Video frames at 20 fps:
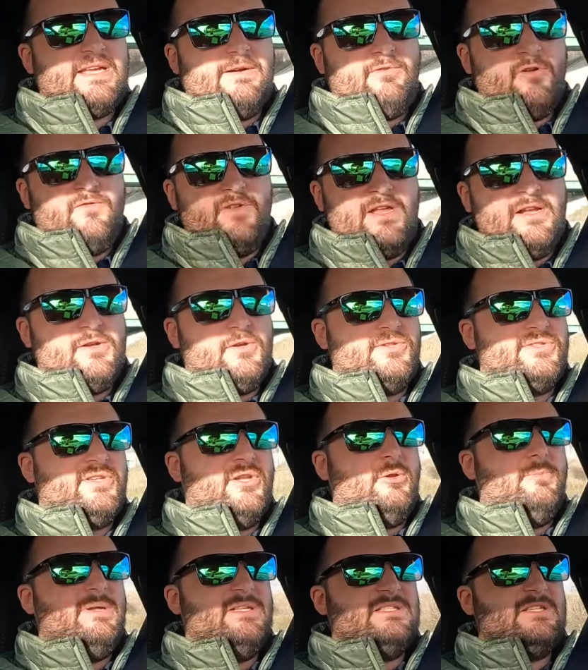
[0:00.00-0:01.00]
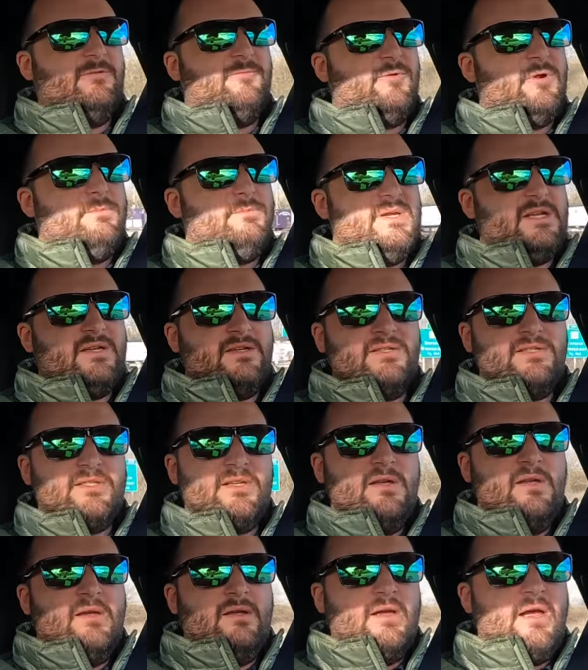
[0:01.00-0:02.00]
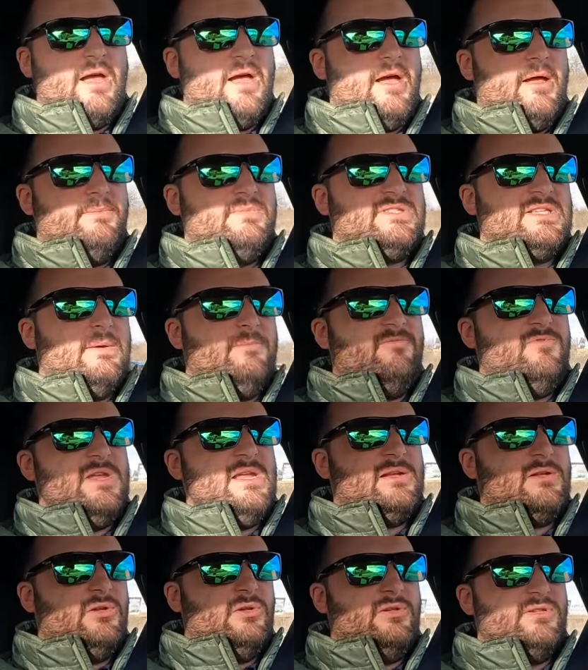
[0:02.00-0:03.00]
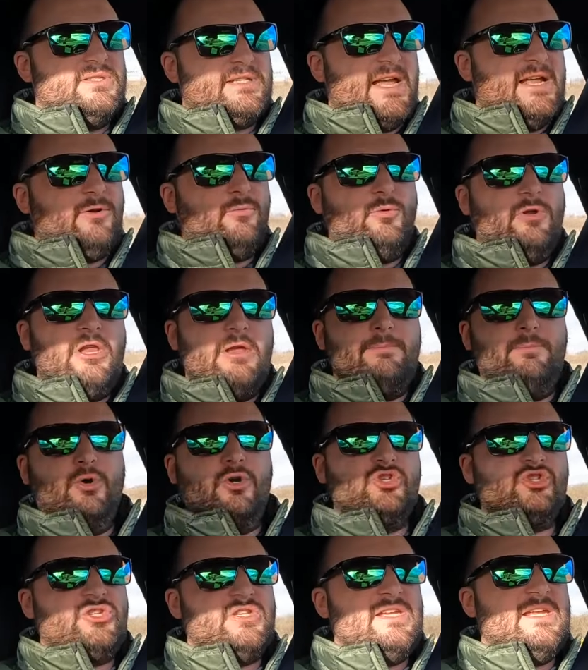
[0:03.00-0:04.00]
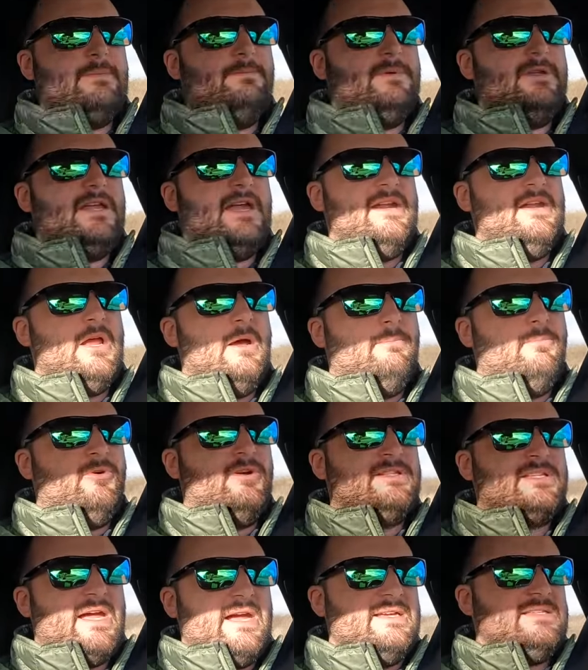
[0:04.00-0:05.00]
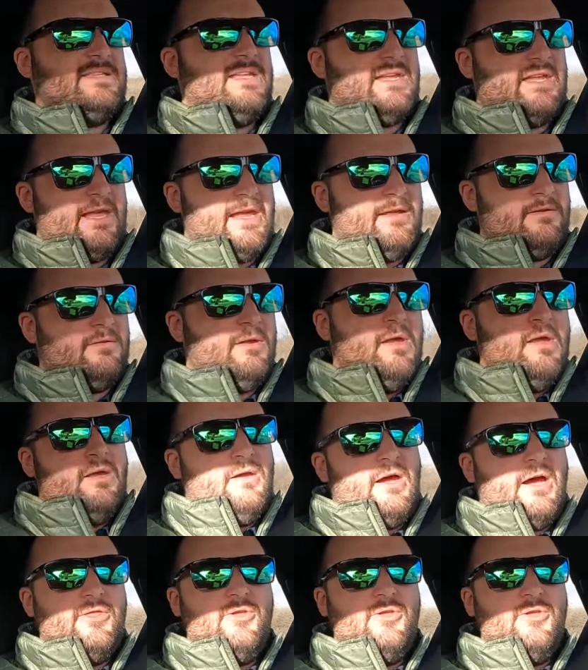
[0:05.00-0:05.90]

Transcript: Every vehicle is a little bit different because um, some vehicles kind of really push the EPA number as high as they can.